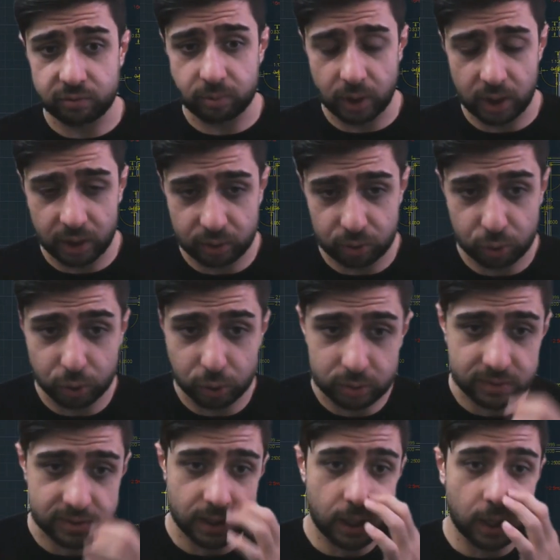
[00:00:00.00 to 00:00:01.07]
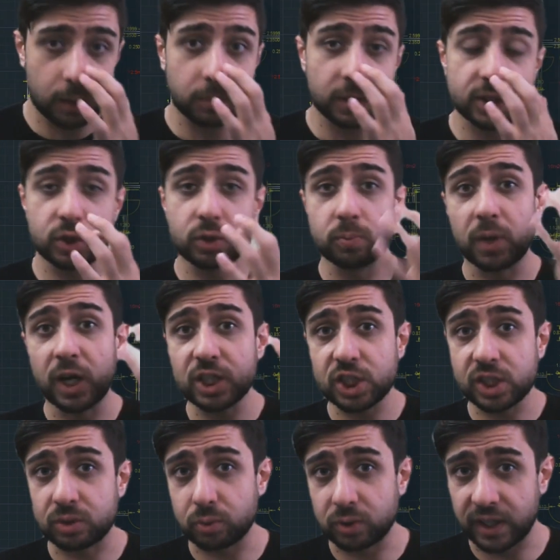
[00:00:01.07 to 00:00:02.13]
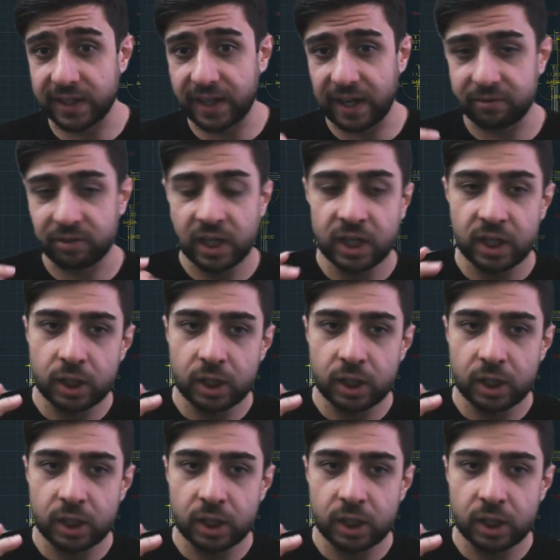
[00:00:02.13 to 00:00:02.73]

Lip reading: to use? How much budget do they have?